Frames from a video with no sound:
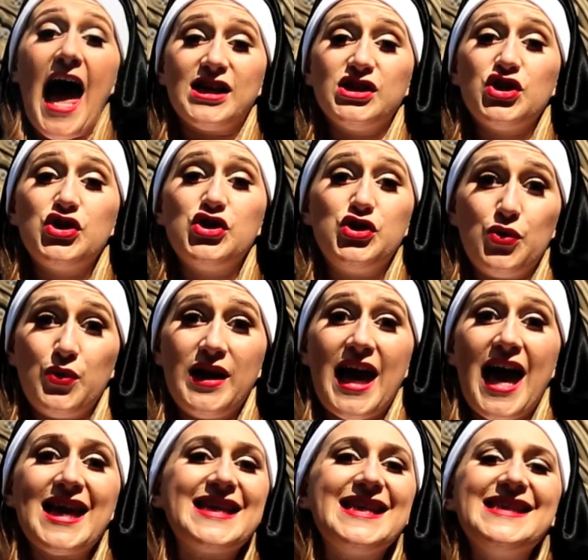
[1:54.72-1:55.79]
and to
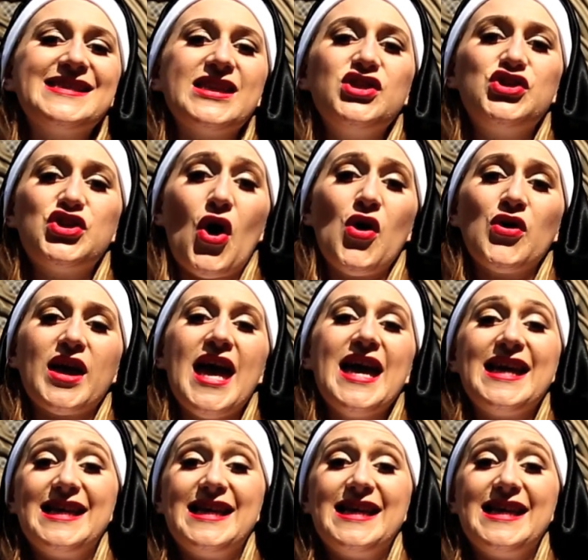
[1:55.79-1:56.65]
Julia he's a jerk.